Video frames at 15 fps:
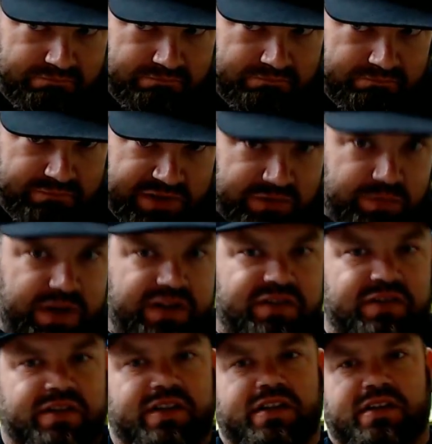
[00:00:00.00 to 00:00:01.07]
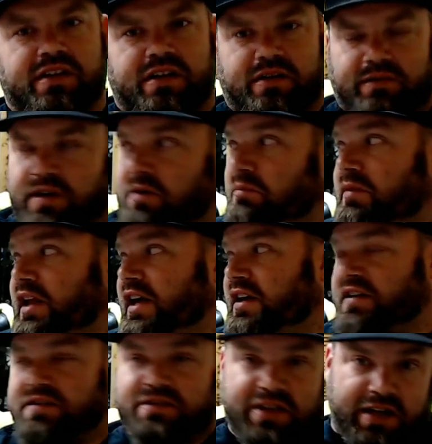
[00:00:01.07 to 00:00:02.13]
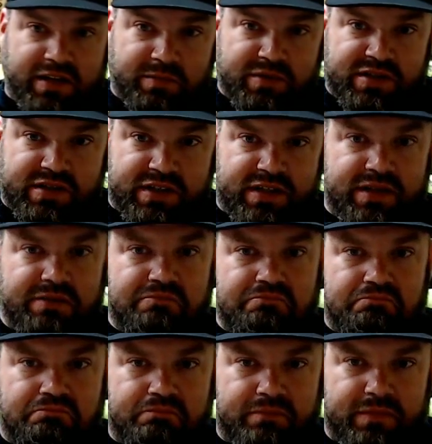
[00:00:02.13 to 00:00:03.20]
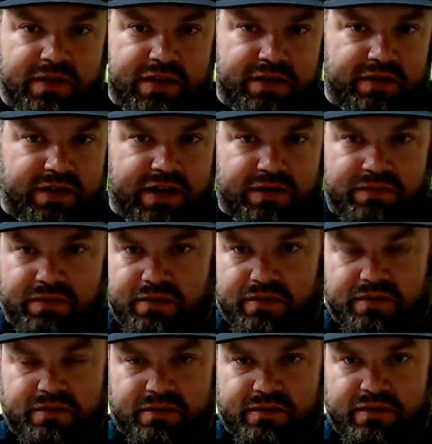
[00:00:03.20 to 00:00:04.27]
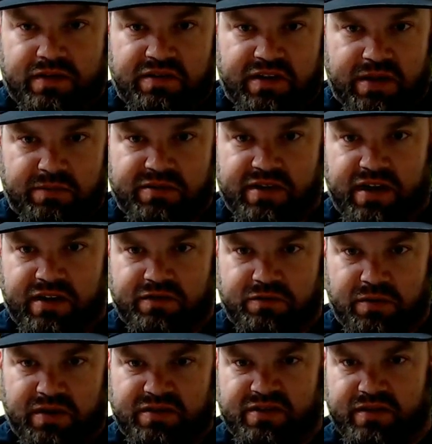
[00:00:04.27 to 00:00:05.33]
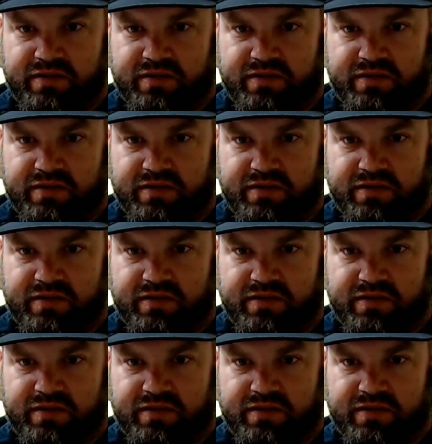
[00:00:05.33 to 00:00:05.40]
that's basically a red and black China machine that you get for the same size for about